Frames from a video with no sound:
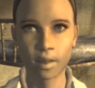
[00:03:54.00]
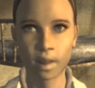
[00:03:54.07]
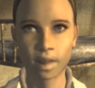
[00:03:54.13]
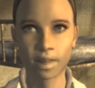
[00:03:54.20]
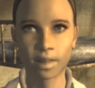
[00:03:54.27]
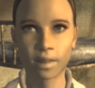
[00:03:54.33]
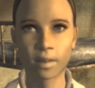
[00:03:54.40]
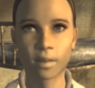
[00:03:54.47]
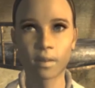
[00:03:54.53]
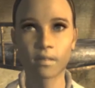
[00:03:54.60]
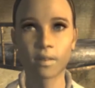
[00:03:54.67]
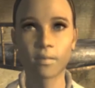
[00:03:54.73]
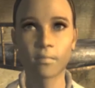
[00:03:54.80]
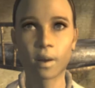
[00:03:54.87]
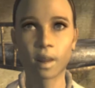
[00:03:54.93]
Yes,
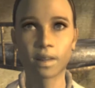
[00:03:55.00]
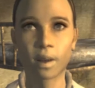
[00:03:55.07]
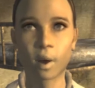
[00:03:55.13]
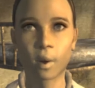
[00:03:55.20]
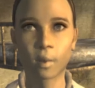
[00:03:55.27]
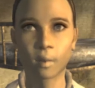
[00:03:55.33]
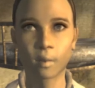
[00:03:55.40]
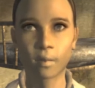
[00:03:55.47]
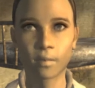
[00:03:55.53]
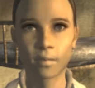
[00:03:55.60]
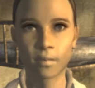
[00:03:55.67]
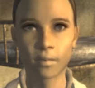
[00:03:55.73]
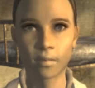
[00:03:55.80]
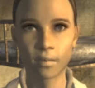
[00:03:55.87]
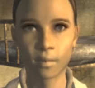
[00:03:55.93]
a few months ago.
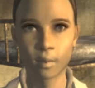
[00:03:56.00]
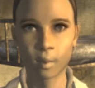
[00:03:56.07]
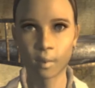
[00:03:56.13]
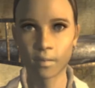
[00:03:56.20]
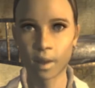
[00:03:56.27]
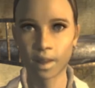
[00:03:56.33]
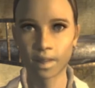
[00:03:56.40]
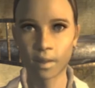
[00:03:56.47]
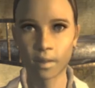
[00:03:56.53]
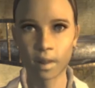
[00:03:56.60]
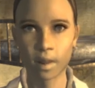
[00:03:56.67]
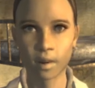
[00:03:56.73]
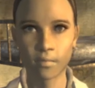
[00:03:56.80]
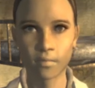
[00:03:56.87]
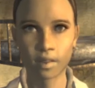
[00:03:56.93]
We had to
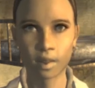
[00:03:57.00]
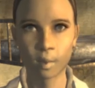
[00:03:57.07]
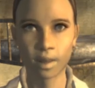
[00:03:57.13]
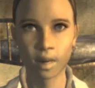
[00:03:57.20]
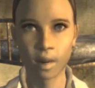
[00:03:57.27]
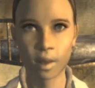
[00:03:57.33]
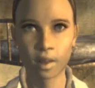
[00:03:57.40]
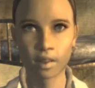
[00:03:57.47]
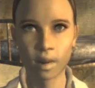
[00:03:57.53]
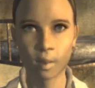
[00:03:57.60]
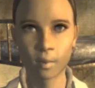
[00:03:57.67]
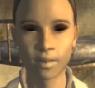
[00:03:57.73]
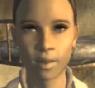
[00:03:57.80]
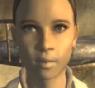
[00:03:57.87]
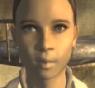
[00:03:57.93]
tell him there was
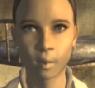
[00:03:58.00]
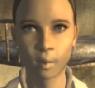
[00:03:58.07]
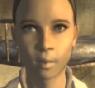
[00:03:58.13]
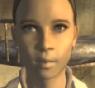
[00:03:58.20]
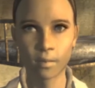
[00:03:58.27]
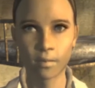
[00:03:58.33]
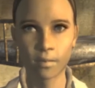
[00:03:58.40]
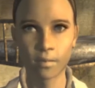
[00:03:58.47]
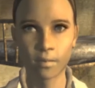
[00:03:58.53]
nothing we could do.